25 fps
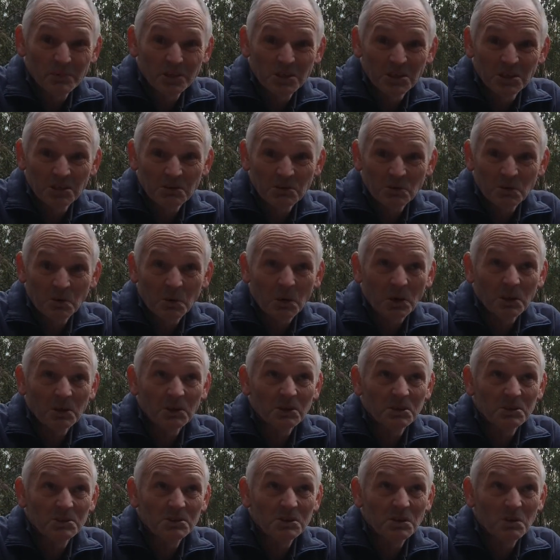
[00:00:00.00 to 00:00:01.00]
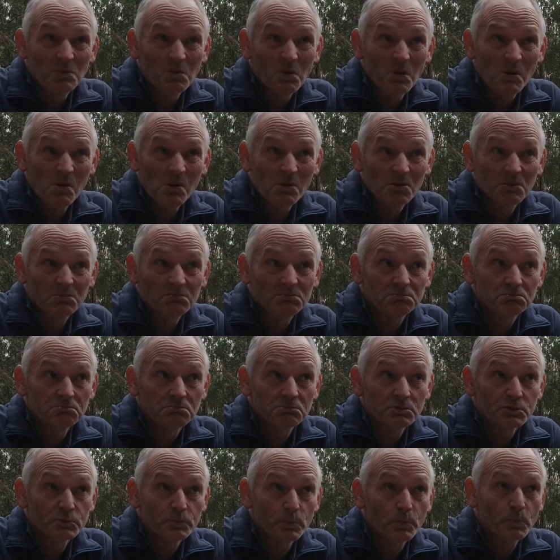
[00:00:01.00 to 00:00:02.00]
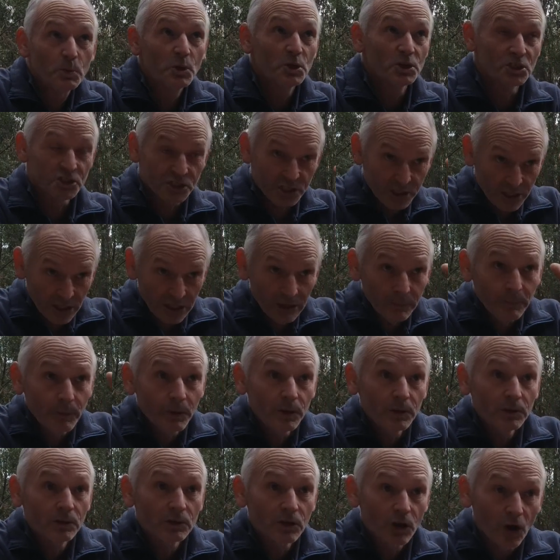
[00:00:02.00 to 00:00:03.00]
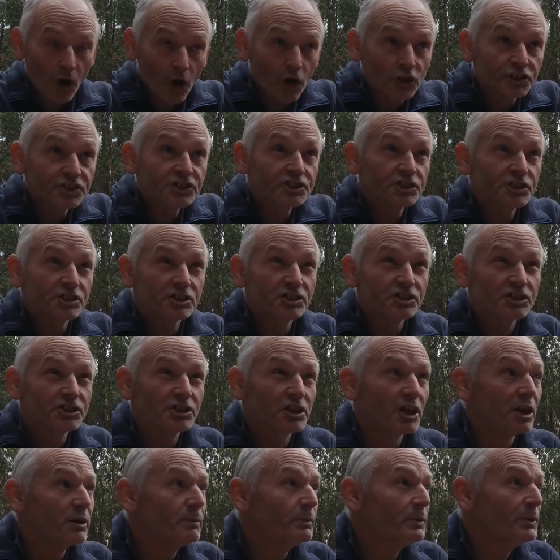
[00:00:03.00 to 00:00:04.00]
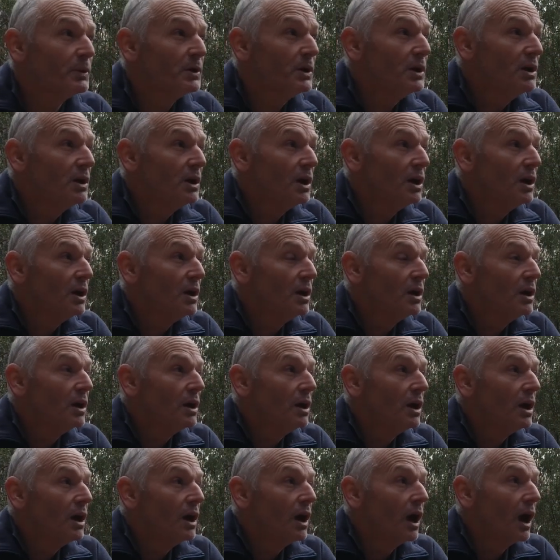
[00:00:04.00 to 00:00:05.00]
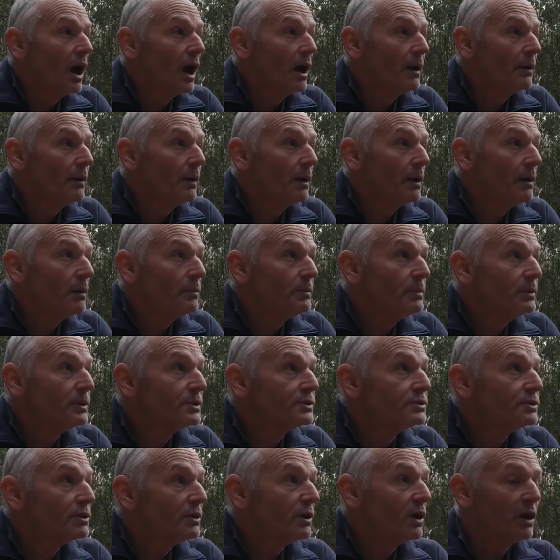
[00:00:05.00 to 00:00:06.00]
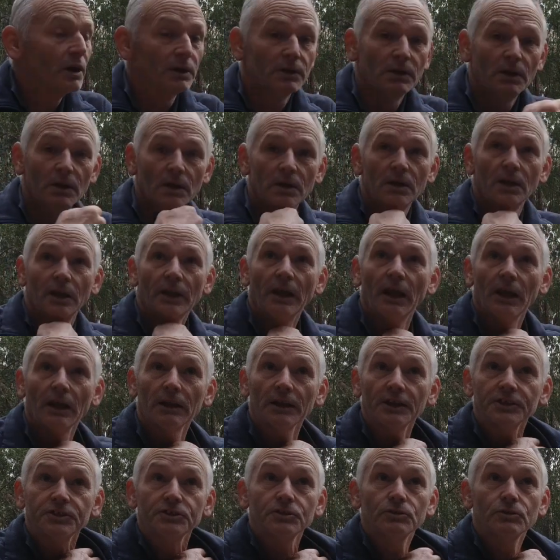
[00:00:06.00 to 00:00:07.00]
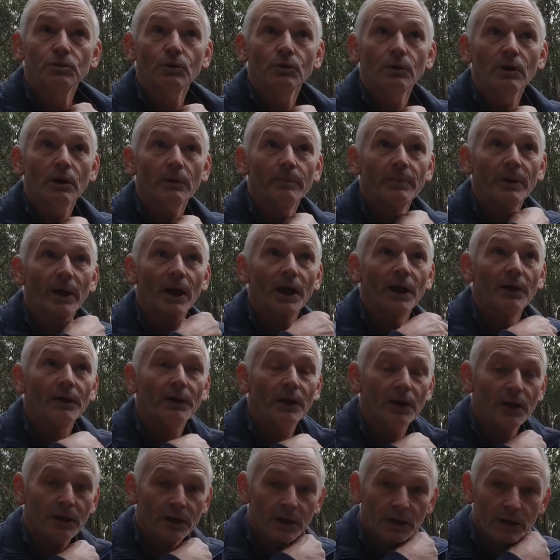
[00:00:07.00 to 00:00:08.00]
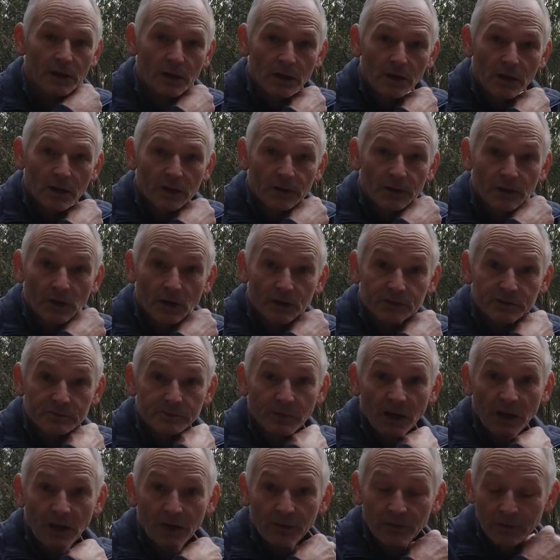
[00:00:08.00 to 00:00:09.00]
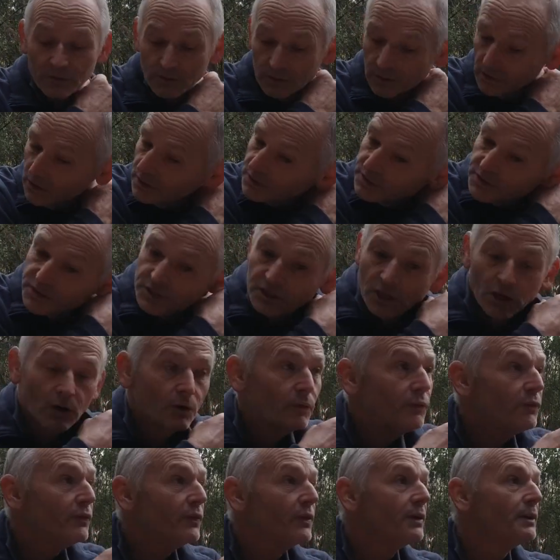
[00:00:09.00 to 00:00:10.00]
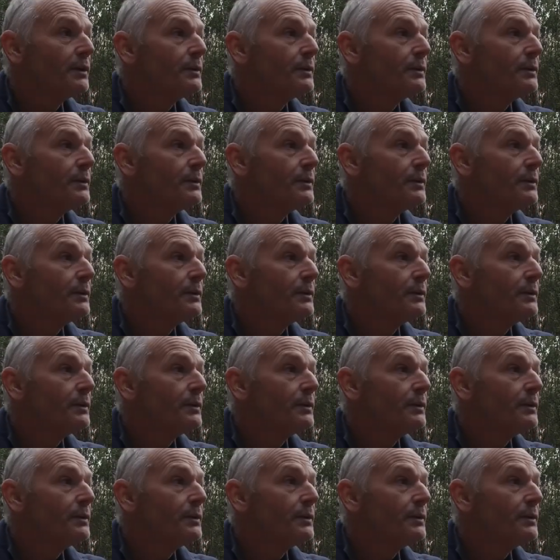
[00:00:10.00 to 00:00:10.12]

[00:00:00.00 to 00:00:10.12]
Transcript: Been quite an easy walk. Pretty steep, constant steep, but it's alright. Now let's talk about the Osmo itself.